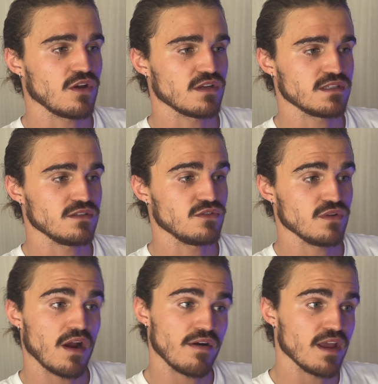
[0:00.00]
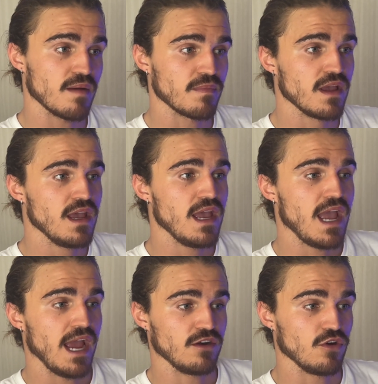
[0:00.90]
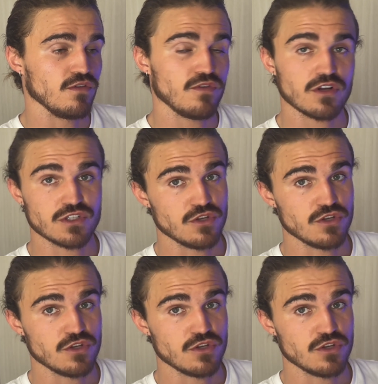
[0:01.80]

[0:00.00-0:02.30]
asked it to hurry up and go faster.